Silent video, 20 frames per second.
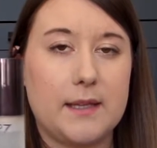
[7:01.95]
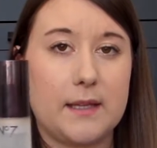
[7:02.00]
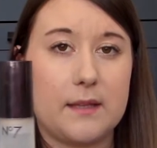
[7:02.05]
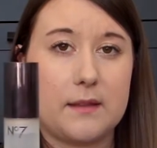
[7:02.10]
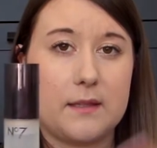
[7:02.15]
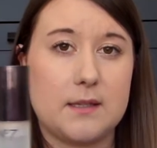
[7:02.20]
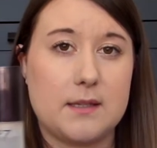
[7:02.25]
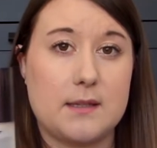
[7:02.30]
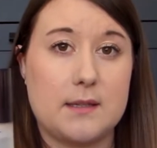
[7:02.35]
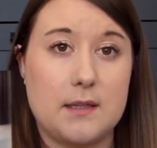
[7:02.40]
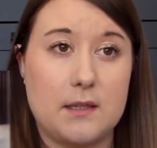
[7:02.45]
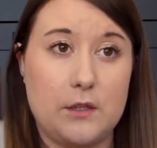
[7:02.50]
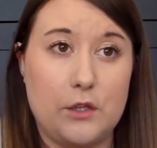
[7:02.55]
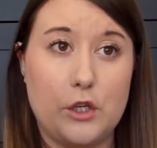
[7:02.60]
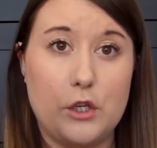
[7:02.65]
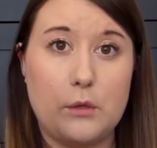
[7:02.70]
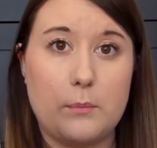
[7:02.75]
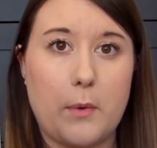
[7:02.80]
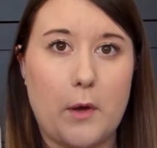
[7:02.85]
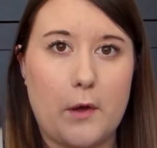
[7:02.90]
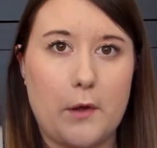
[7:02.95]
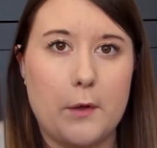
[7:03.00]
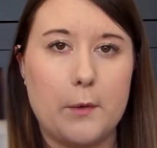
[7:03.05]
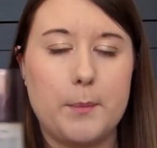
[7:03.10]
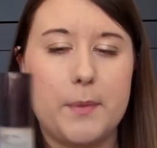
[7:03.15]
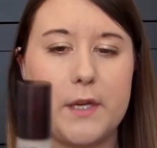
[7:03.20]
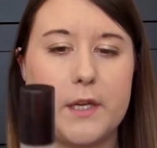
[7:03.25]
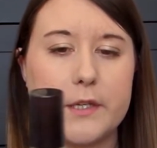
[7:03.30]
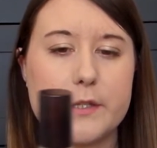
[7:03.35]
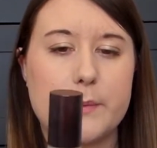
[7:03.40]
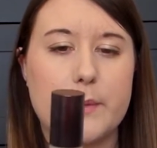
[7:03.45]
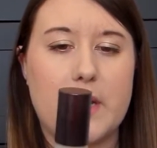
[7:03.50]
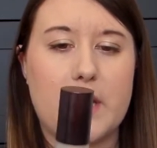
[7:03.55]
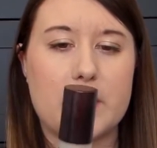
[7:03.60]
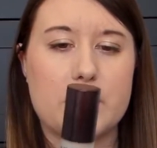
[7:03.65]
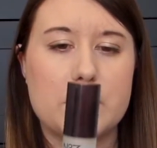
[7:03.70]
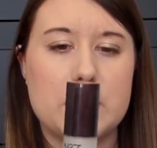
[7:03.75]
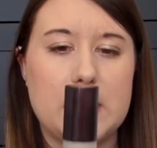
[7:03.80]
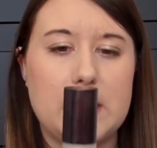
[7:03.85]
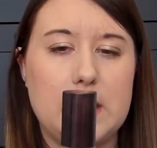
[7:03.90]
the new bottle, because we
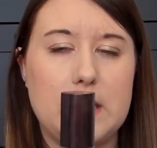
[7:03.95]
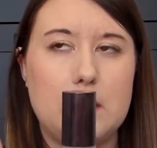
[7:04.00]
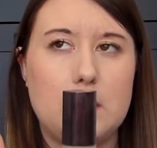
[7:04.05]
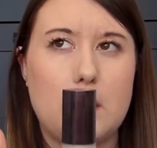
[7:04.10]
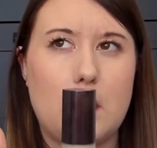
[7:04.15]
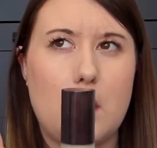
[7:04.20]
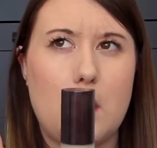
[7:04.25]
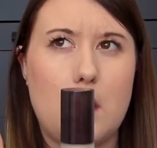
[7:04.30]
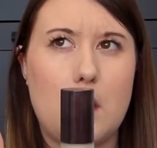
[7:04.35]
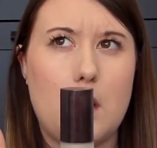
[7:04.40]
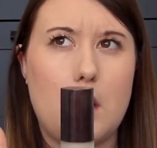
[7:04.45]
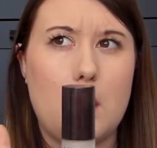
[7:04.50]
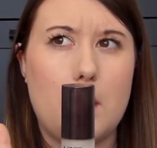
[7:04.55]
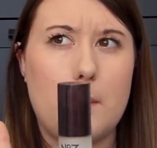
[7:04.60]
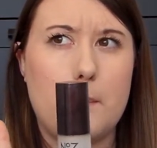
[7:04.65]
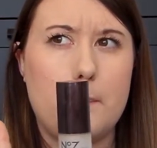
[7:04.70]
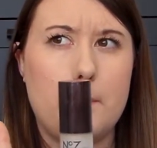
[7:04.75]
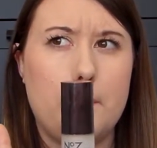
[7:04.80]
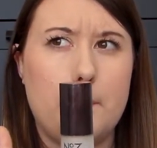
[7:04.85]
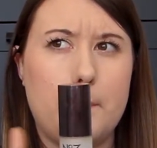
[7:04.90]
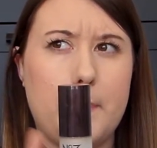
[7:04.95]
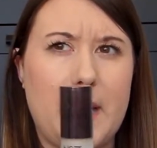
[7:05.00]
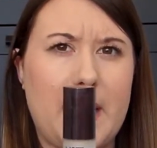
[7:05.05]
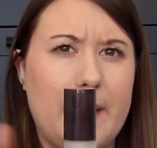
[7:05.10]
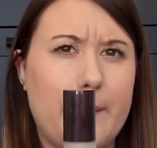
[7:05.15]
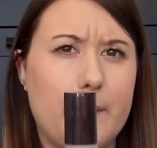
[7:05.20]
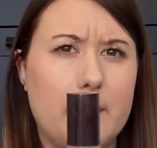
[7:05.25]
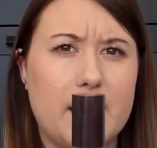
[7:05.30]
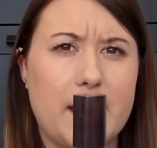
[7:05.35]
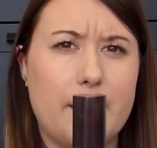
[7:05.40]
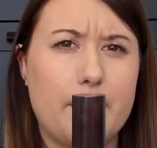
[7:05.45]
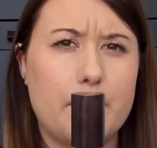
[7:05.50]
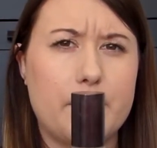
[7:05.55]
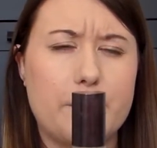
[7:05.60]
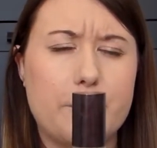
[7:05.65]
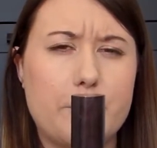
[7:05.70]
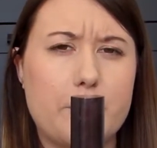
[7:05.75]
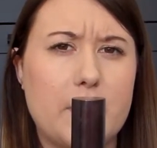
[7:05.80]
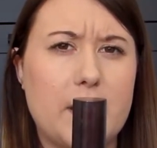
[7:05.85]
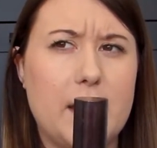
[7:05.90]
actually got buy one get
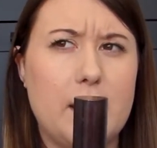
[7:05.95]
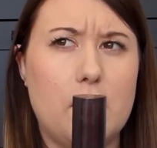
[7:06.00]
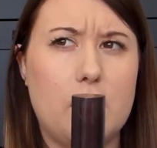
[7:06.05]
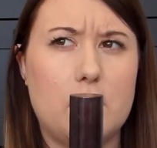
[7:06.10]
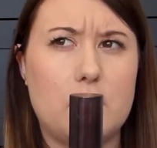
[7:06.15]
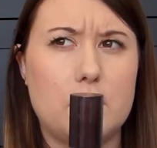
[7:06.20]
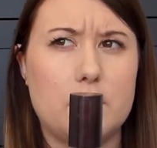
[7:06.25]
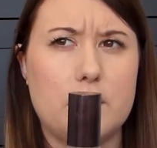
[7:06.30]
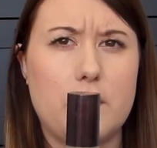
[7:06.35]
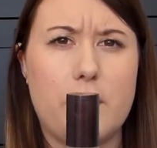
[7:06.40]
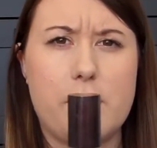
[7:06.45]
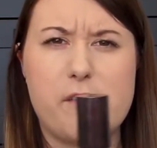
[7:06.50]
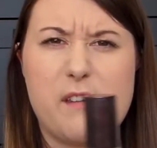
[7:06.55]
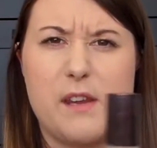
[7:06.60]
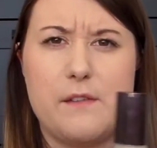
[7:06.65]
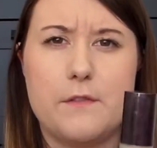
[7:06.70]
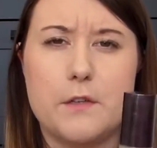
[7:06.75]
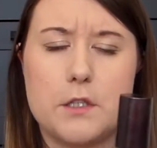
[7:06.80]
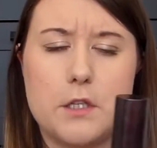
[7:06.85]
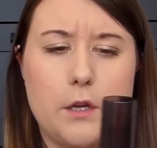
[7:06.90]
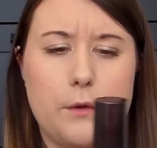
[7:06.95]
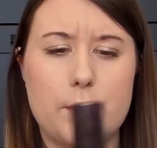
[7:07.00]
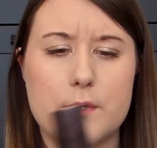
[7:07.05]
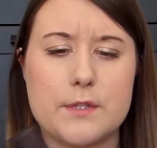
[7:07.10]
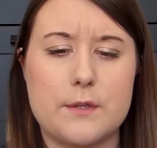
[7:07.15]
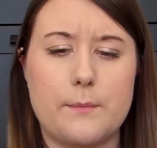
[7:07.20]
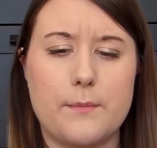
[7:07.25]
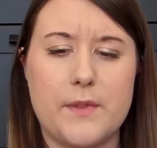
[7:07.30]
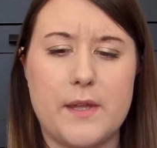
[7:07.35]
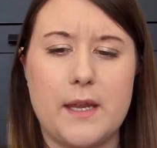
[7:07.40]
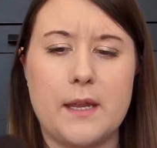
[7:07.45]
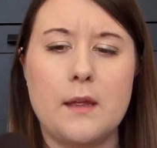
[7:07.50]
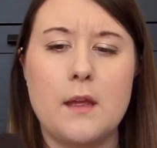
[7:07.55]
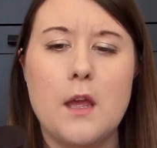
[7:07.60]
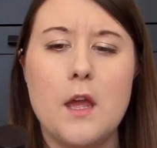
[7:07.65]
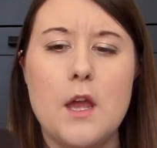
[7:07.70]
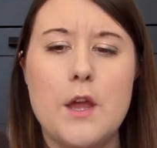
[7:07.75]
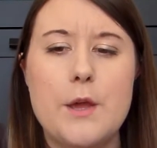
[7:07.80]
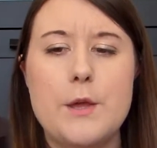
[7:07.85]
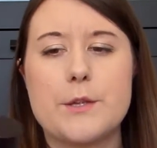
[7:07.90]
one free or 3 for 2 or something.
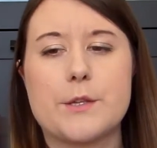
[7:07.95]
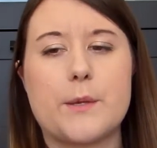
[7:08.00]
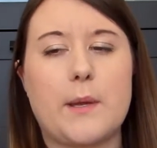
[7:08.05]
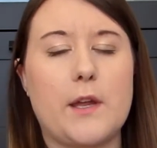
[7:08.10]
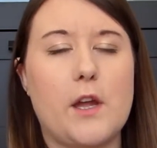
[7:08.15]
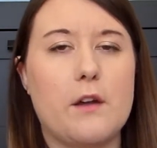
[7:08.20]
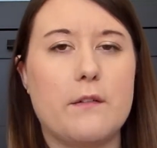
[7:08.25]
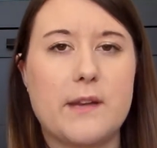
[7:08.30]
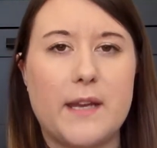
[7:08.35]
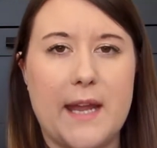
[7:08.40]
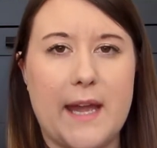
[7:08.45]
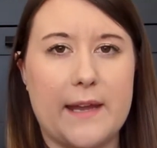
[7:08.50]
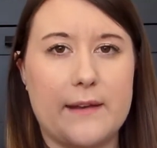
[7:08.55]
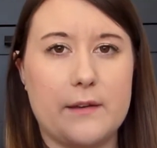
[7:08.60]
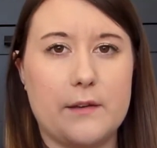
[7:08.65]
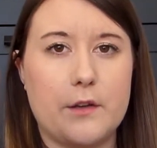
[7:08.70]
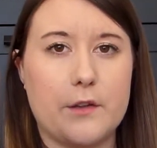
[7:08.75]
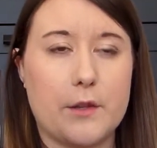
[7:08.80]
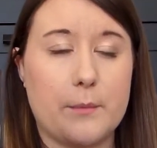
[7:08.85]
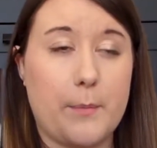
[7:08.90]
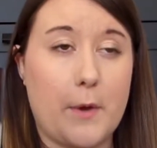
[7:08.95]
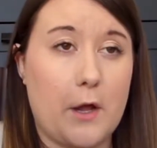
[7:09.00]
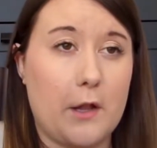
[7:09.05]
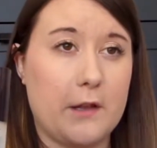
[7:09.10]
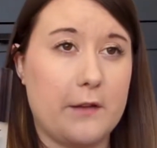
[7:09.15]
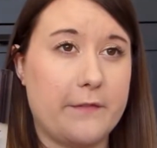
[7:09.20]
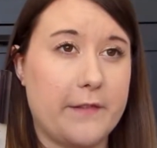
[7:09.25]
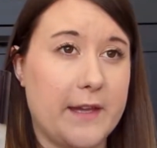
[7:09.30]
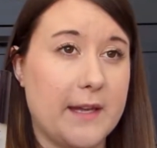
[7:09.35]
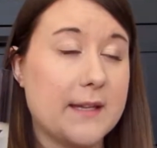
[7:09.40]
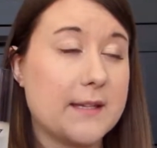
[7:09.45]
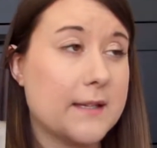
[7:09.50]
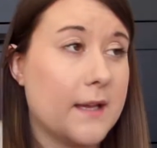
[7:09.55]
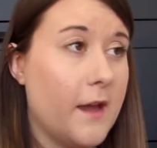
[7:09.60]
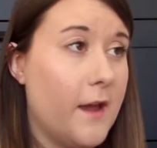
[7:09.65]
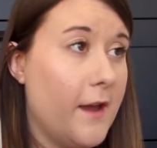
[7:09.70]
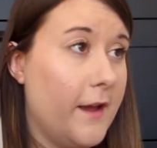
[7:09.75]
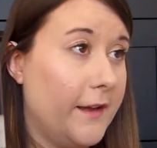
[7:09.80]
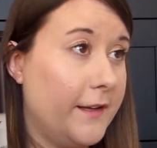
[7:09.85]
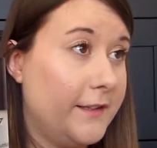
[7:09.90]
So I already had another bottle of this.
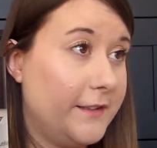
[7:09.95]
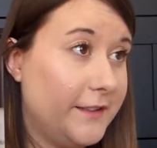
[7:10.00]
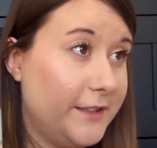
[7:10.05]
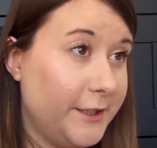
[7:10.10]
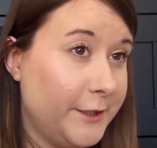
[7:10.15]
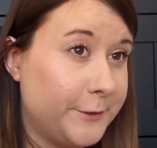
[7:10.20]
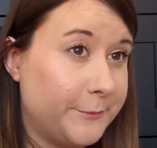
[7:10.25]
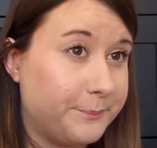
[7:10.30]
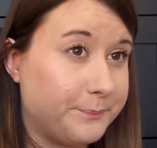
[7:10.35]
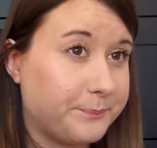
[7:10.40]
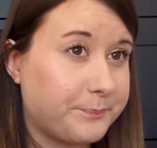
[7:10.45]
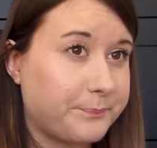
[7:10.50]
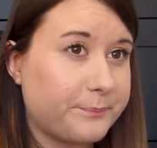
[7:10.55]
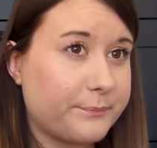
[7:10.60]
I